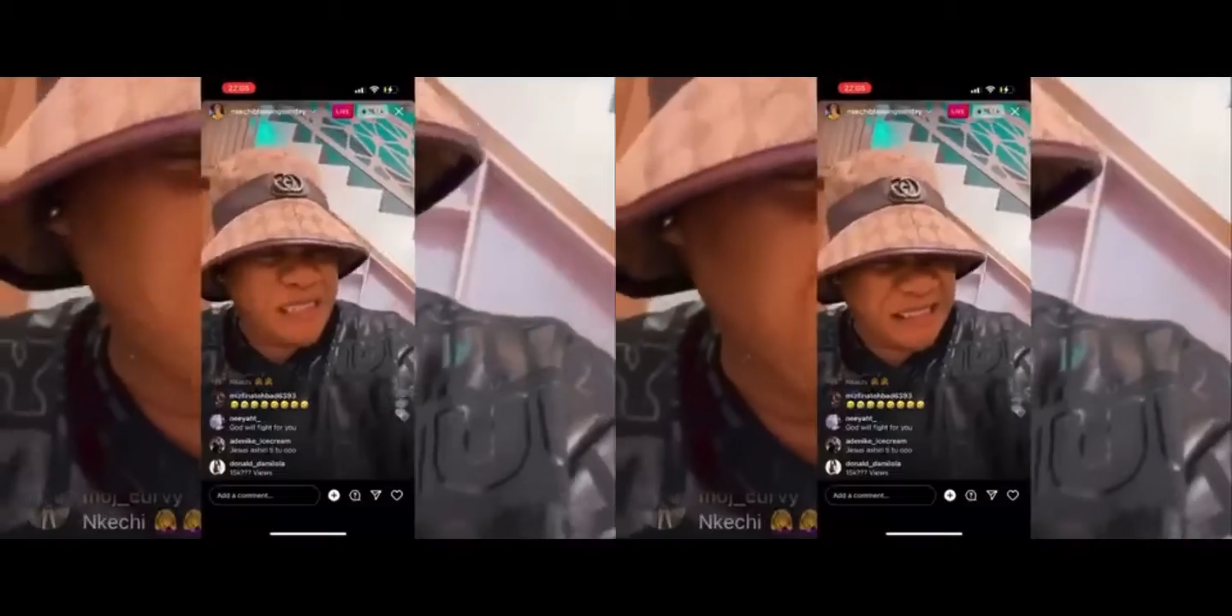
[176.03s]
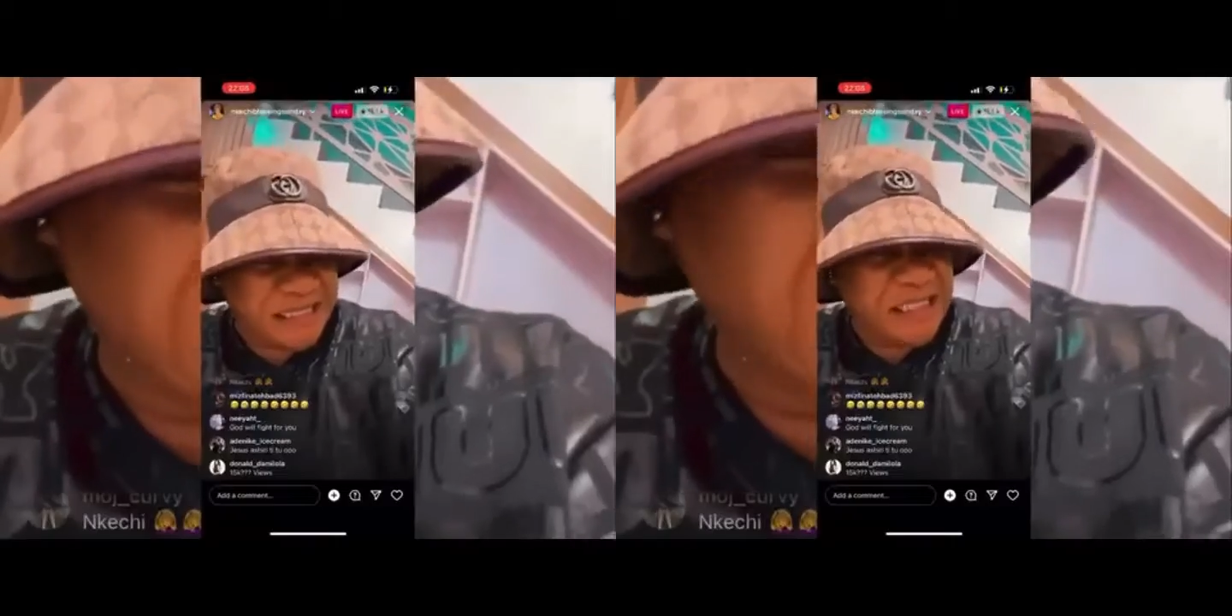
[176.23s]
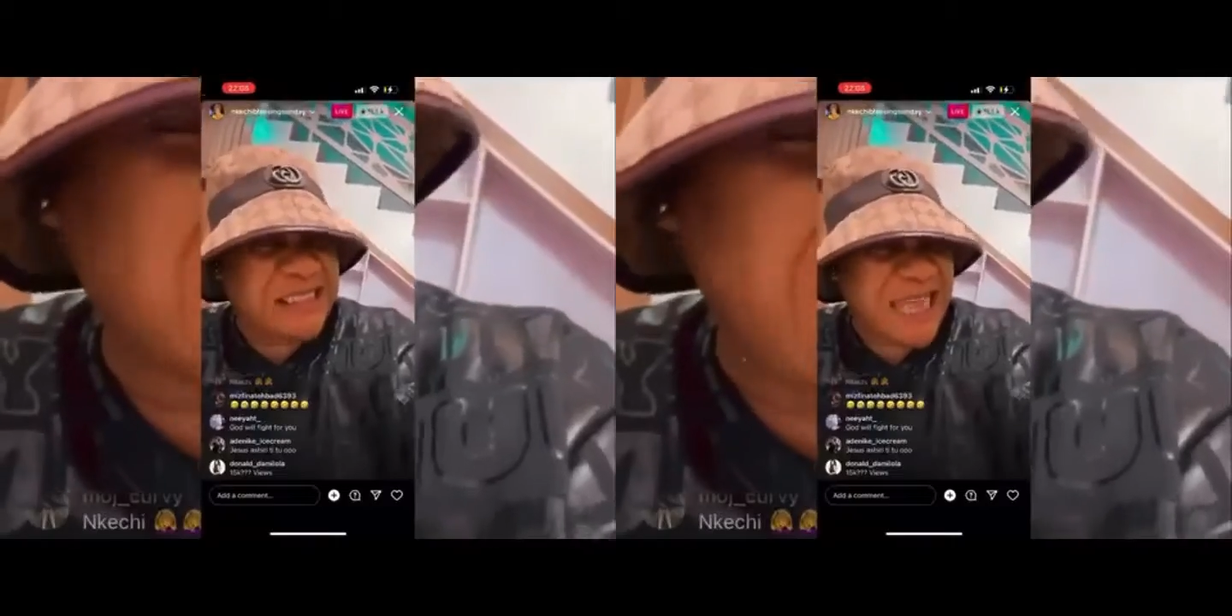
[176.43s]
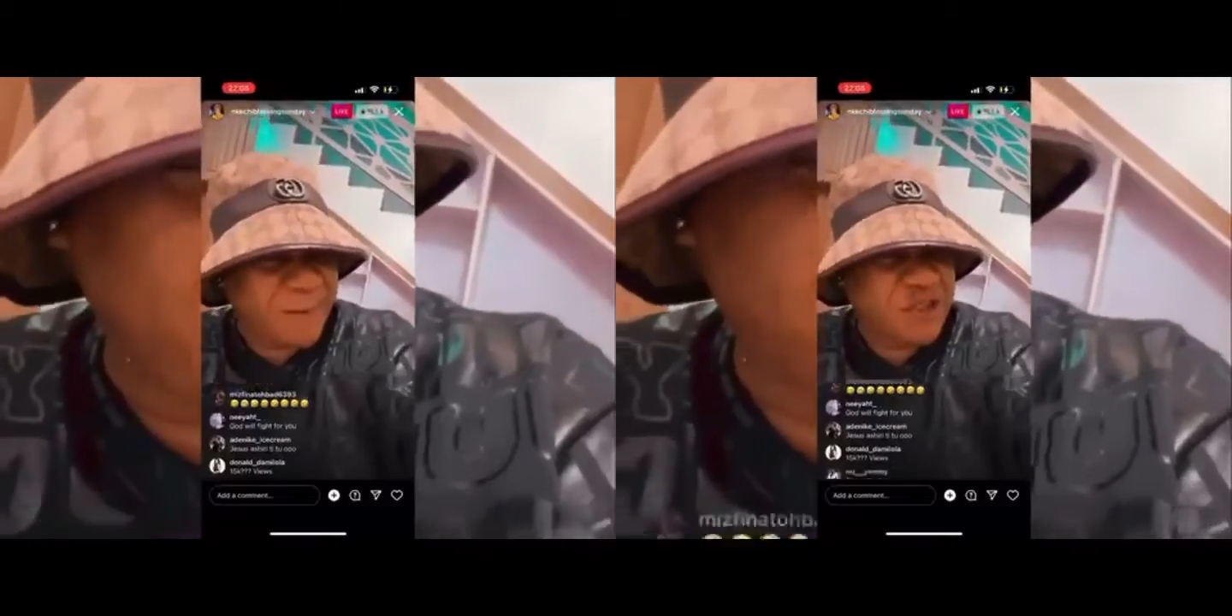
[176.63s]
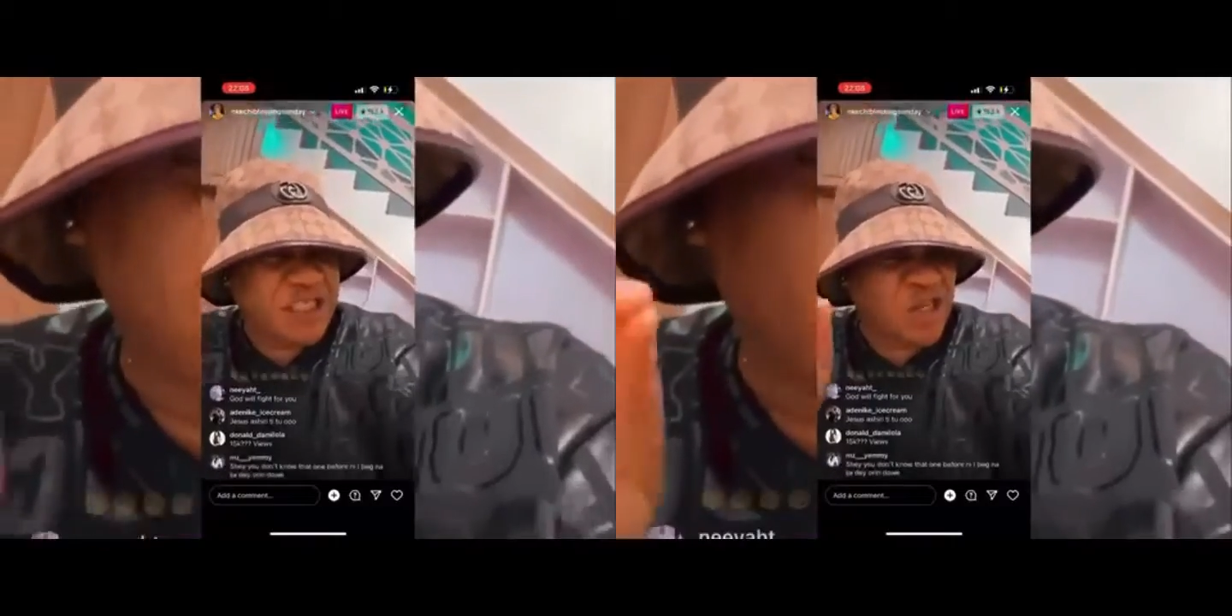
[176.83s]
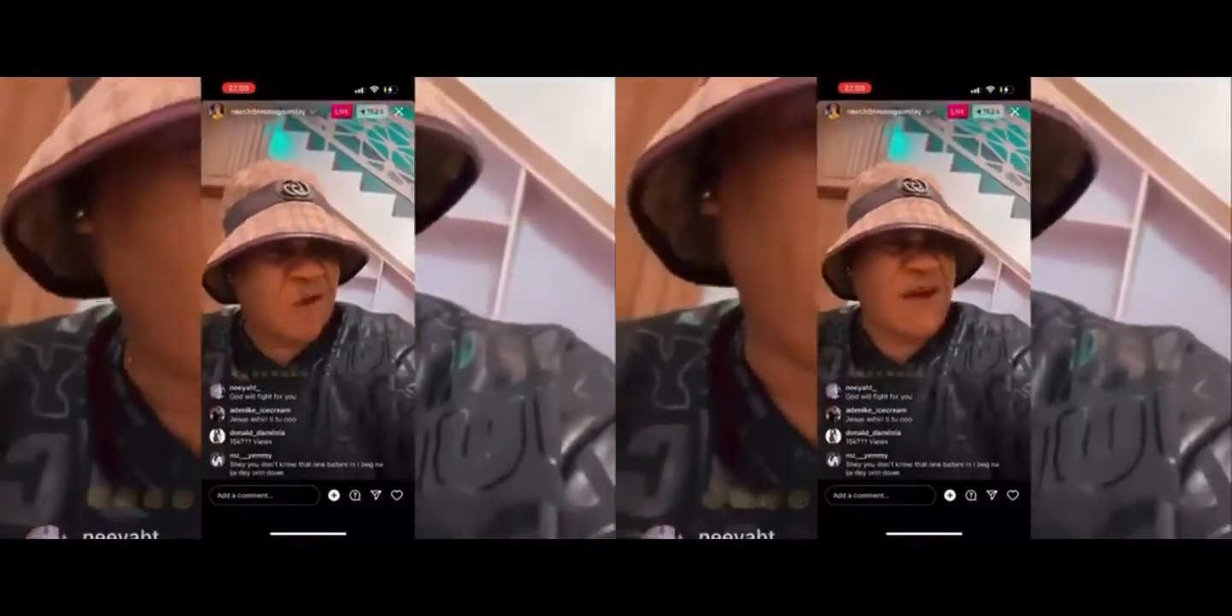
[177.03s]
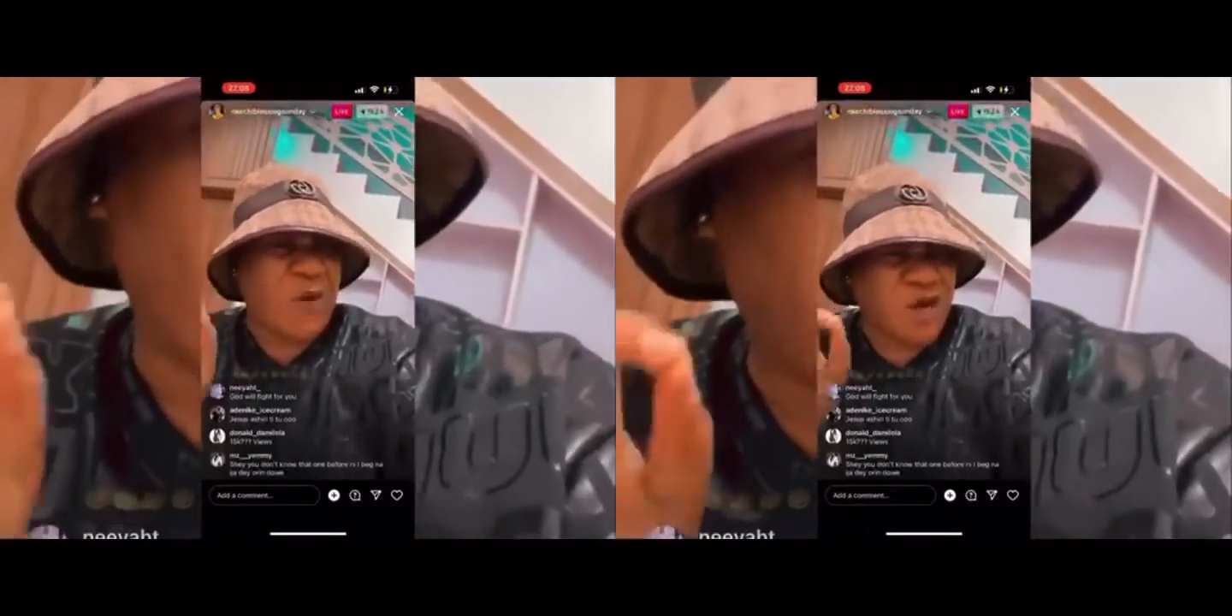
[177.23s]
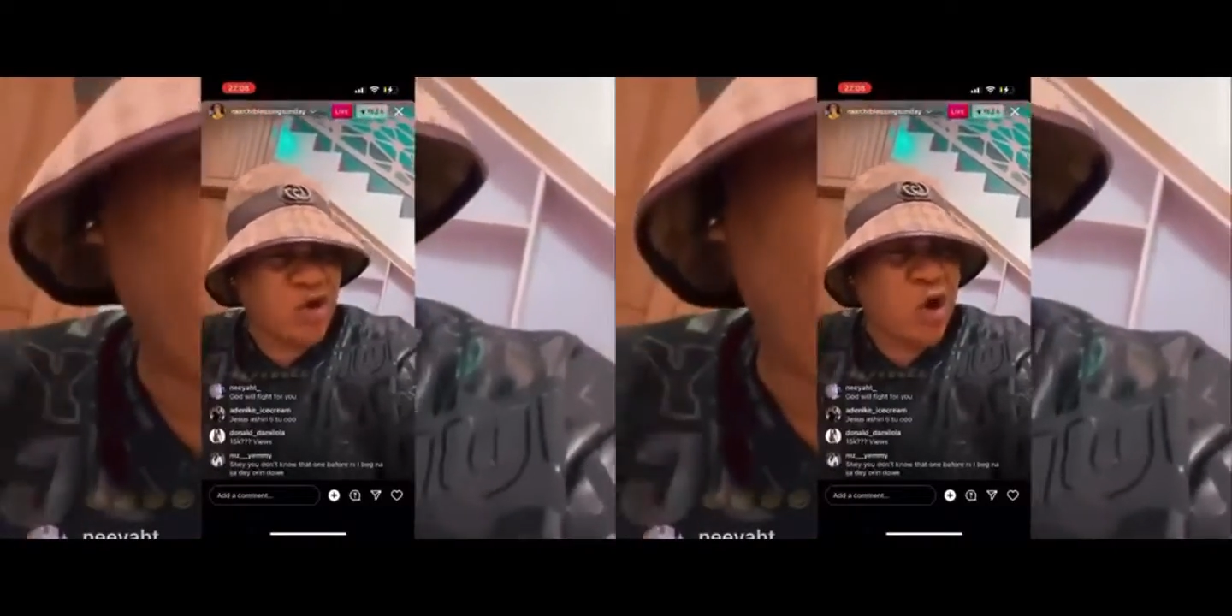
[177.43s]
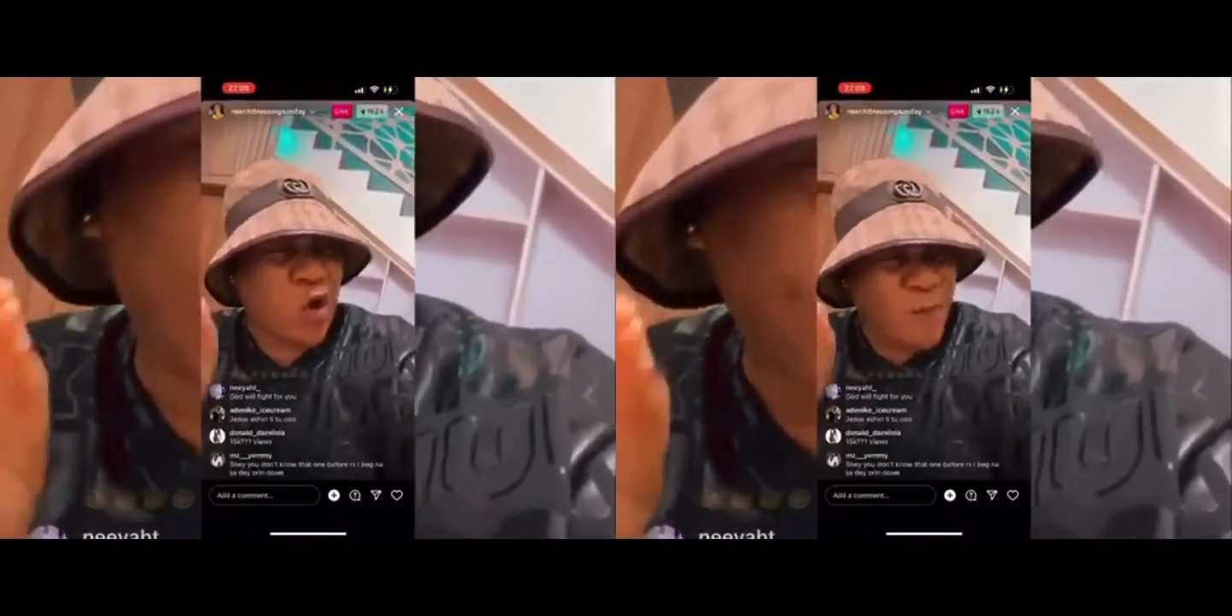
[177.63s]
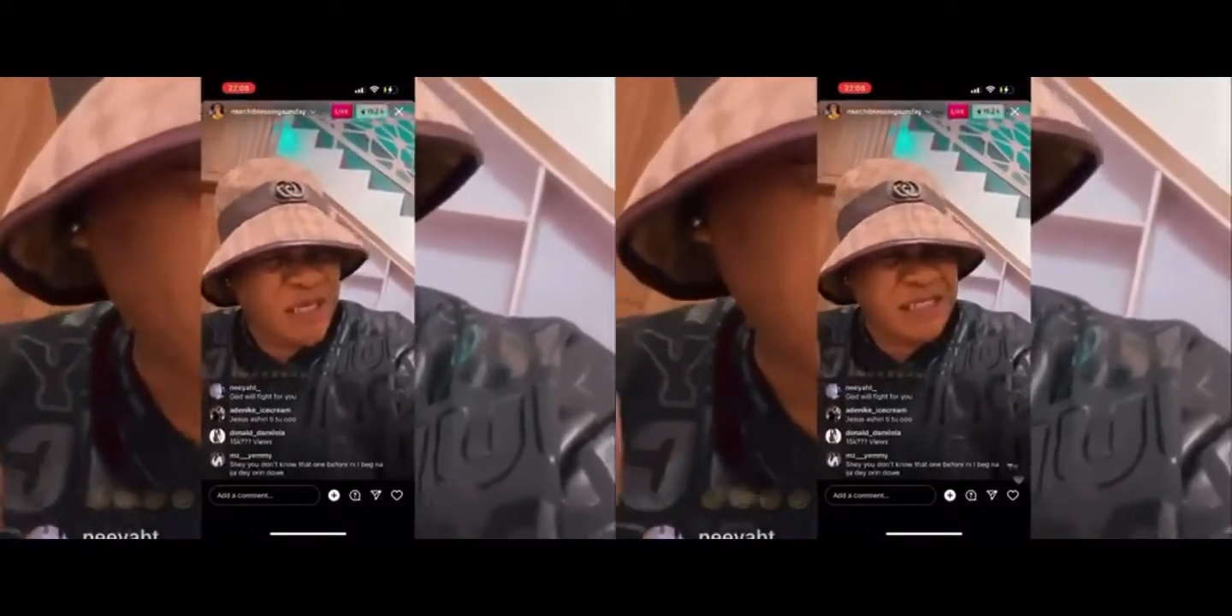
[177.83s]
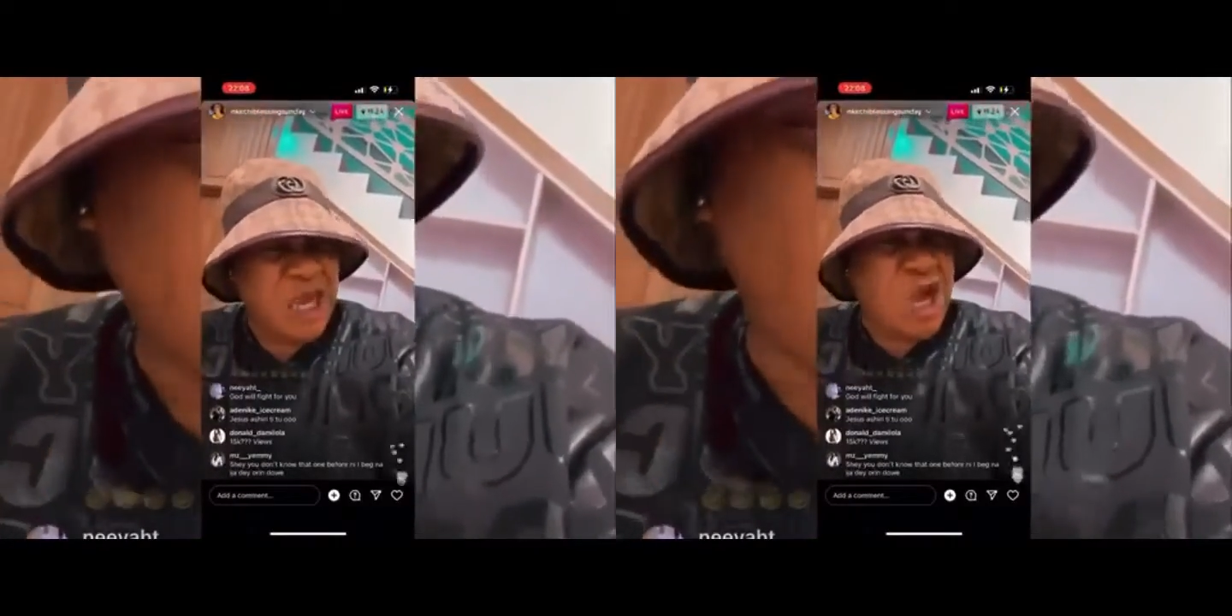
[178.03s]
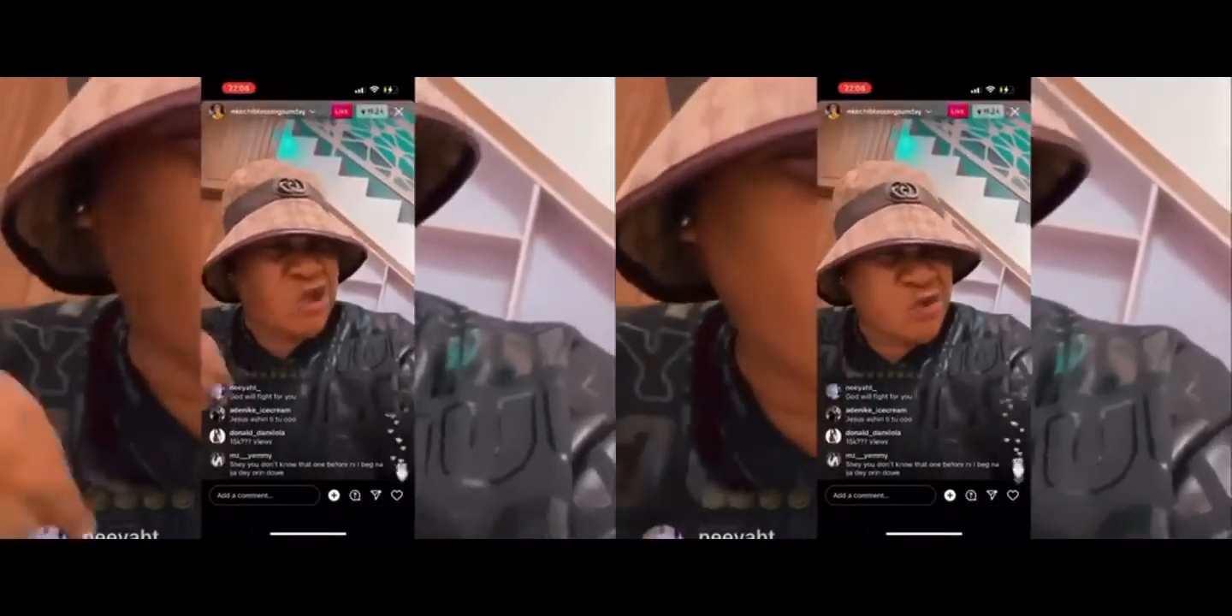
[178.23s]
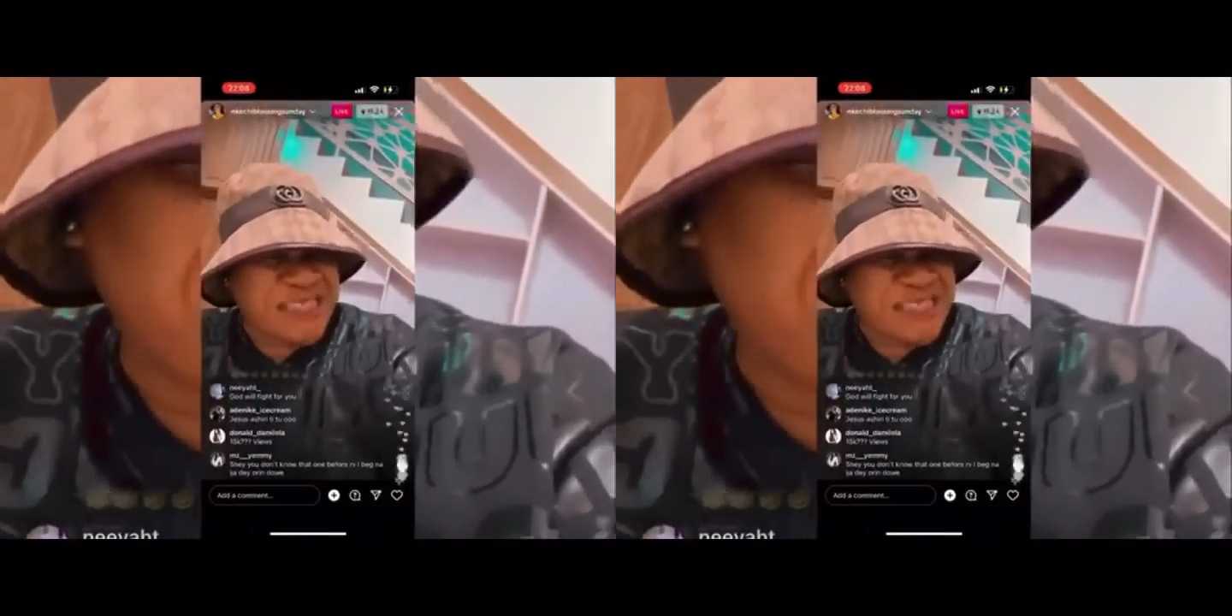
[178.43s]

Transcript: go meet, the same gist lover where you run go meet.